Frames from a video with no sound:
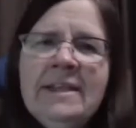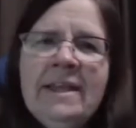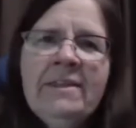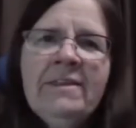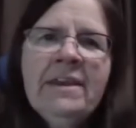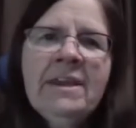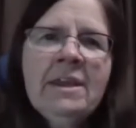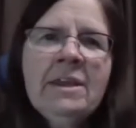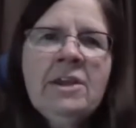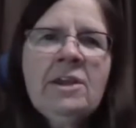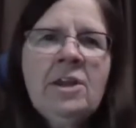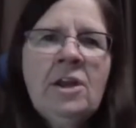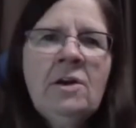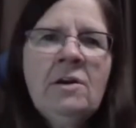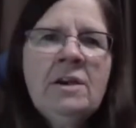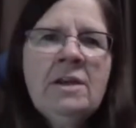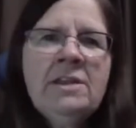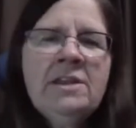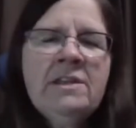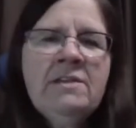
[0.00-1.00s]
I think,
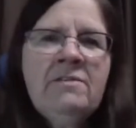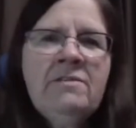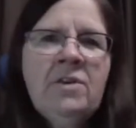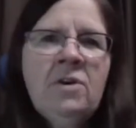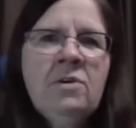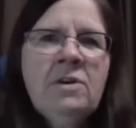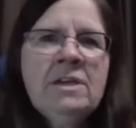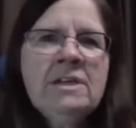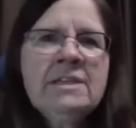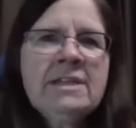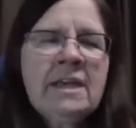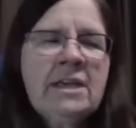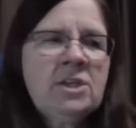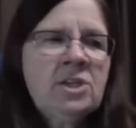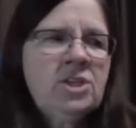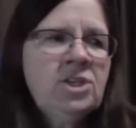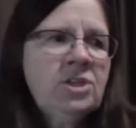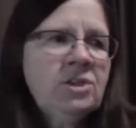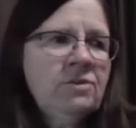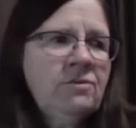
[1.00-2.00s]
it did focus
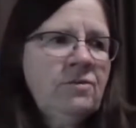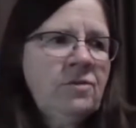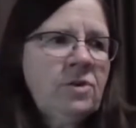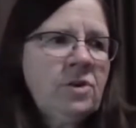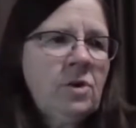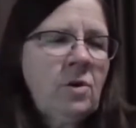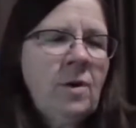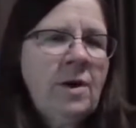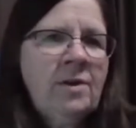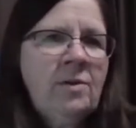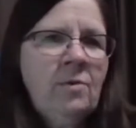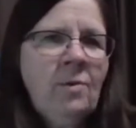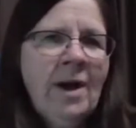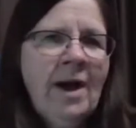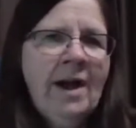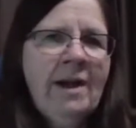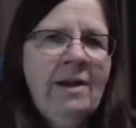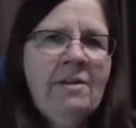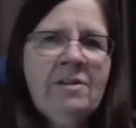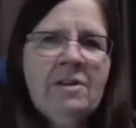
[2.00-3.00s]
on Jill for quite a
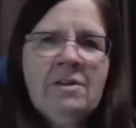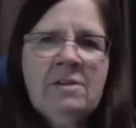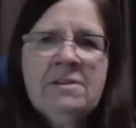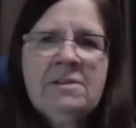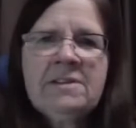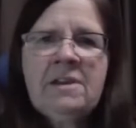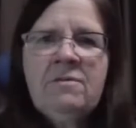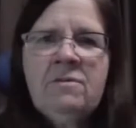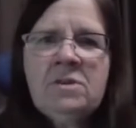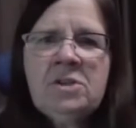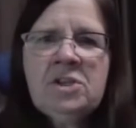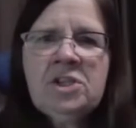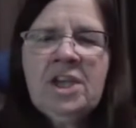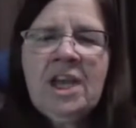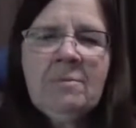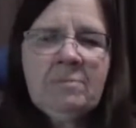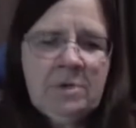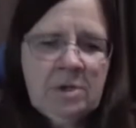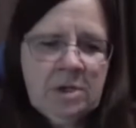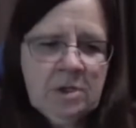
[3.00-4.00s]
while there. Several
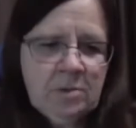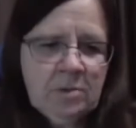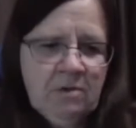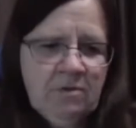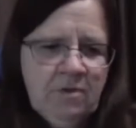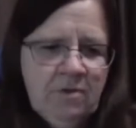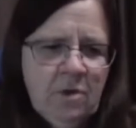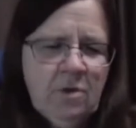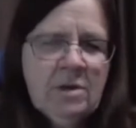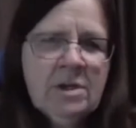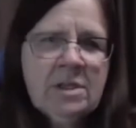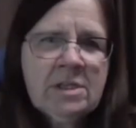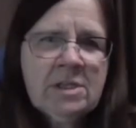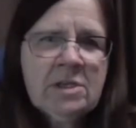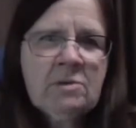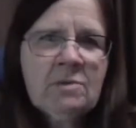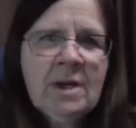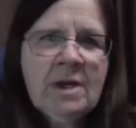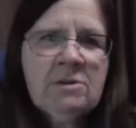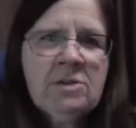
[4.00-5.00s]
chapters were
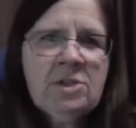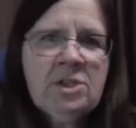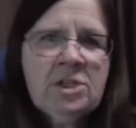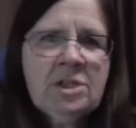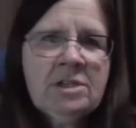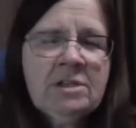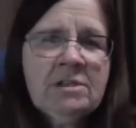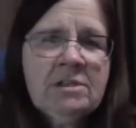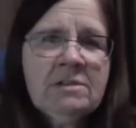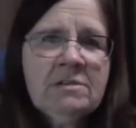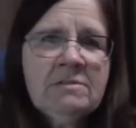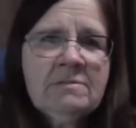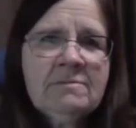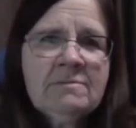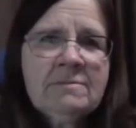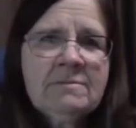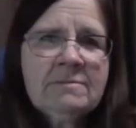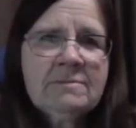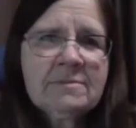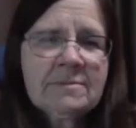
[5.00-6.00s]
focused around Jill.
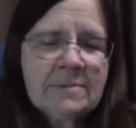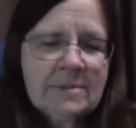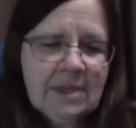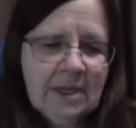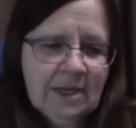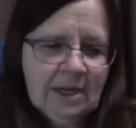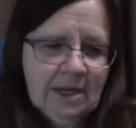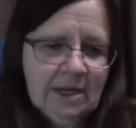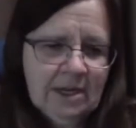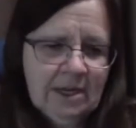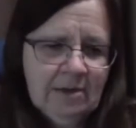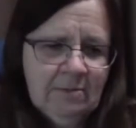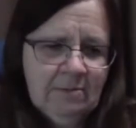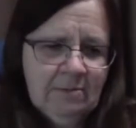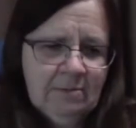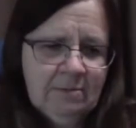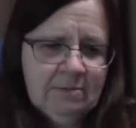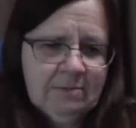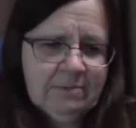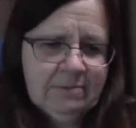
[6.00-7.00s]

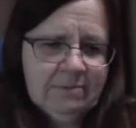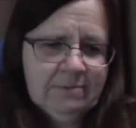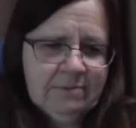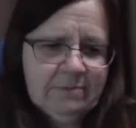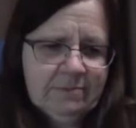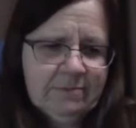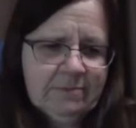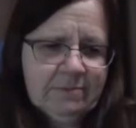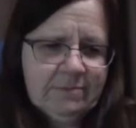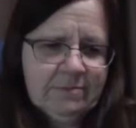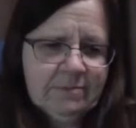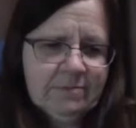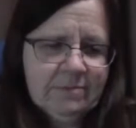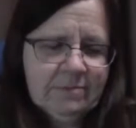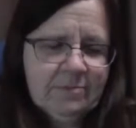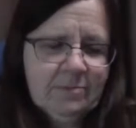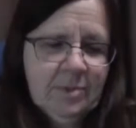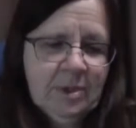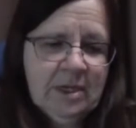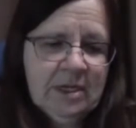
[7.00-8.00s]

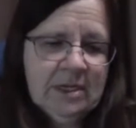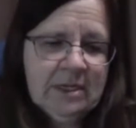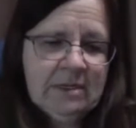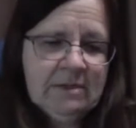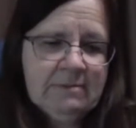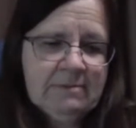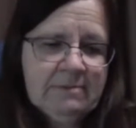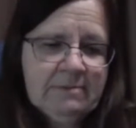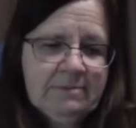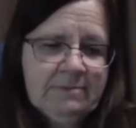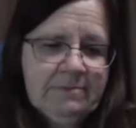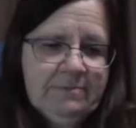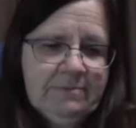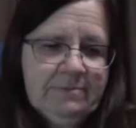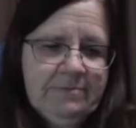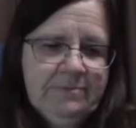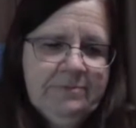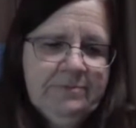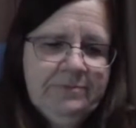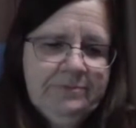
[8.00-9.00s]
But,
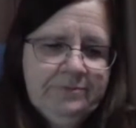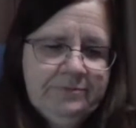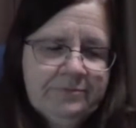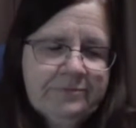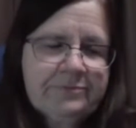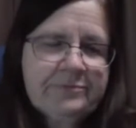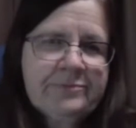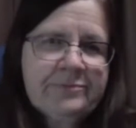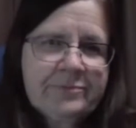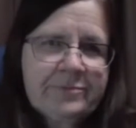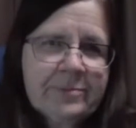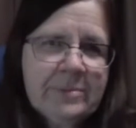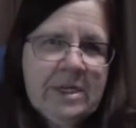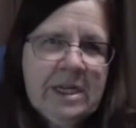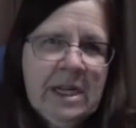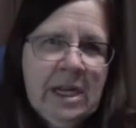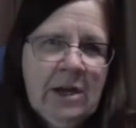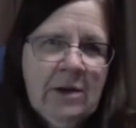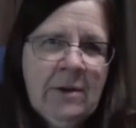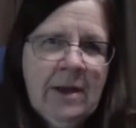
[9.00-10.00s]

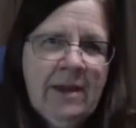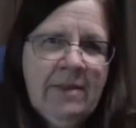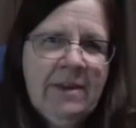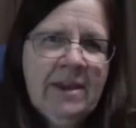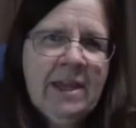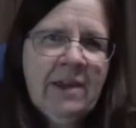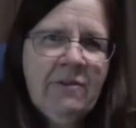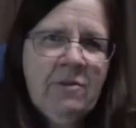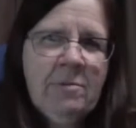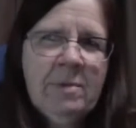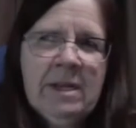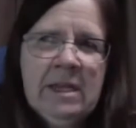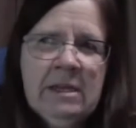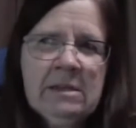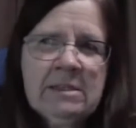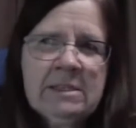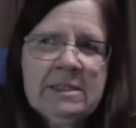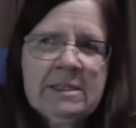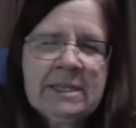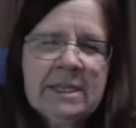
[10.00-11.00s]
I think everybody
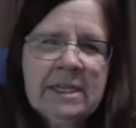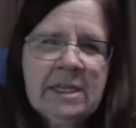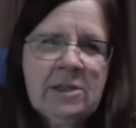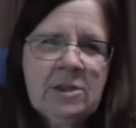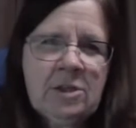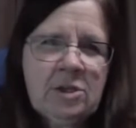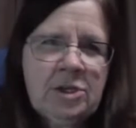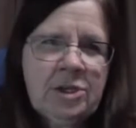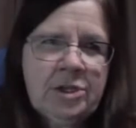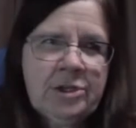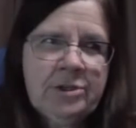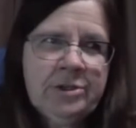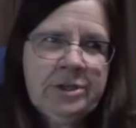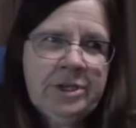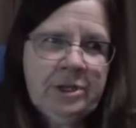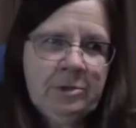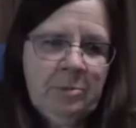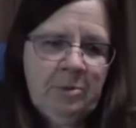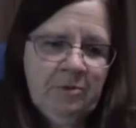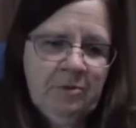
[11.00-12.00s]
else is going to get their turn
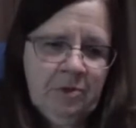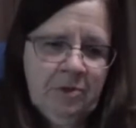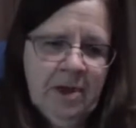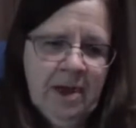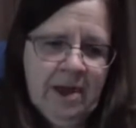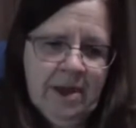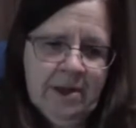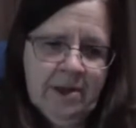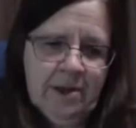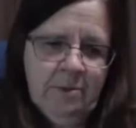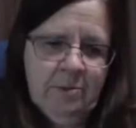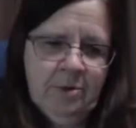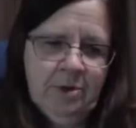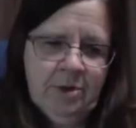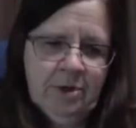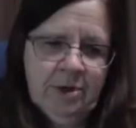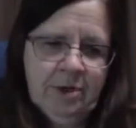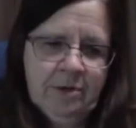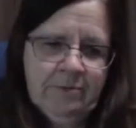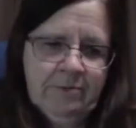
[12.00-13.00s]
here before the end of the
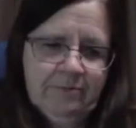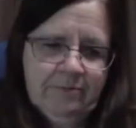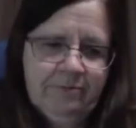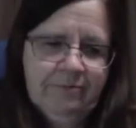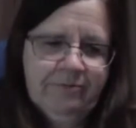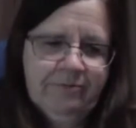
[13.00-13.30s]
book.